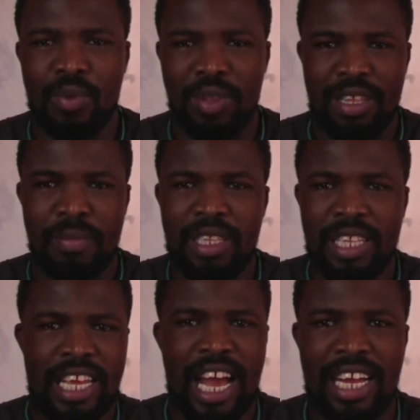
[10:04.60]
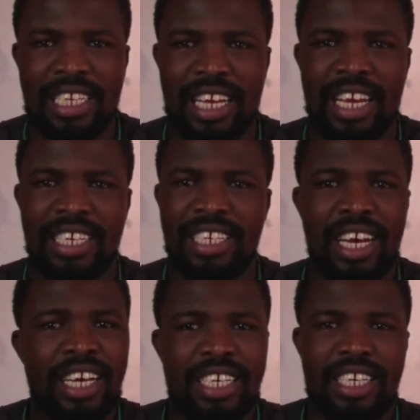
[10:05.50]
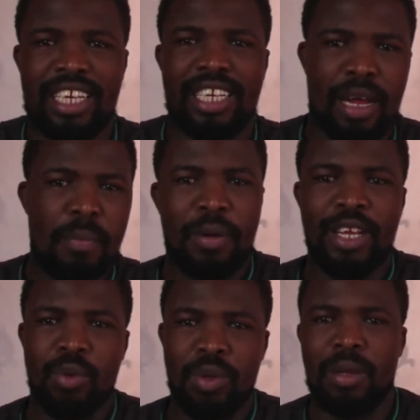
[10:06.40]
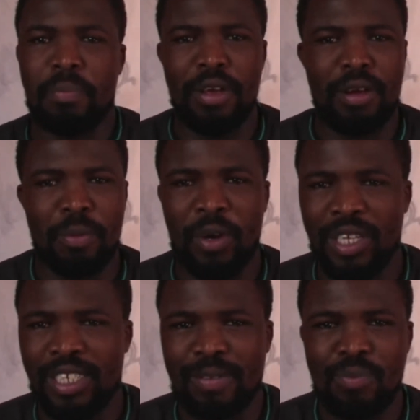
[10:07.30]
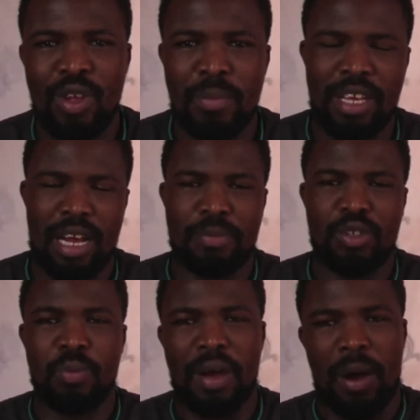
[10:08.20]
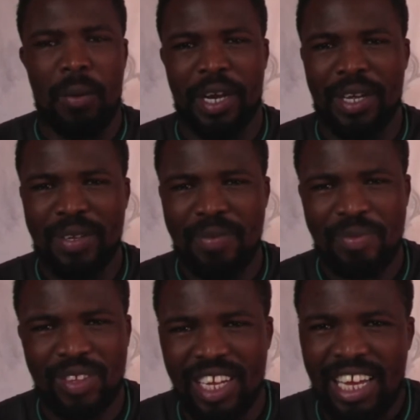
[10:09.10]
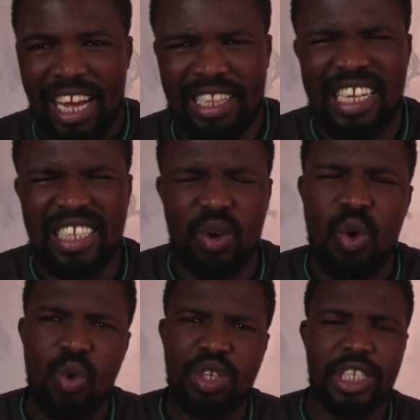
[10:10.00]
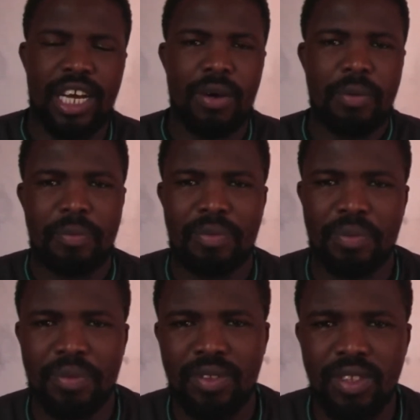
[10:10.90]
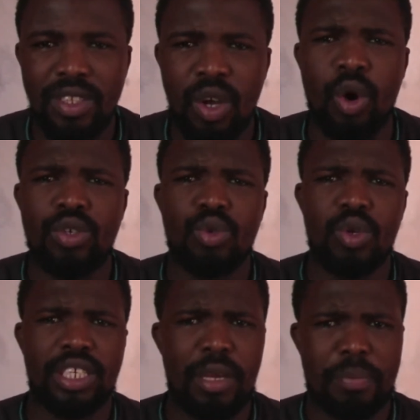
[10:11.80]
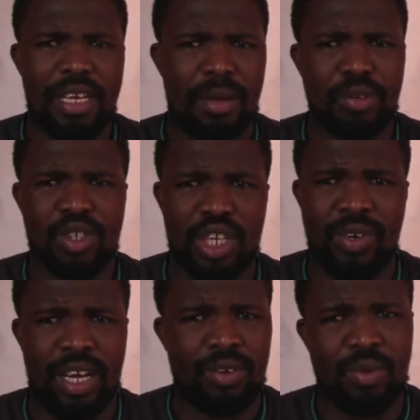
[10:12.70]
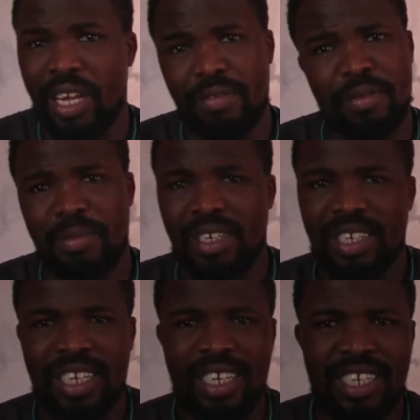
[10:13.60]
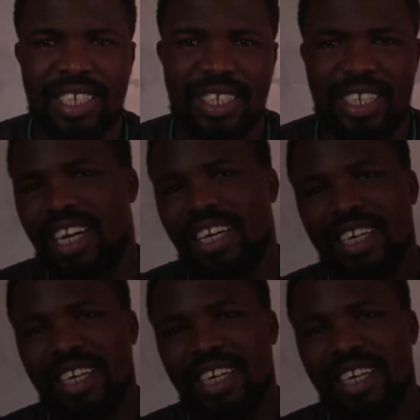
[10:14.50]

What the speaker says: with him in the yard, and he ended up playing with the big boys. Big ups to Power, ne? I think he's a coach now. Oh, do I say big ups or shout out? Whatever, man. Yeah.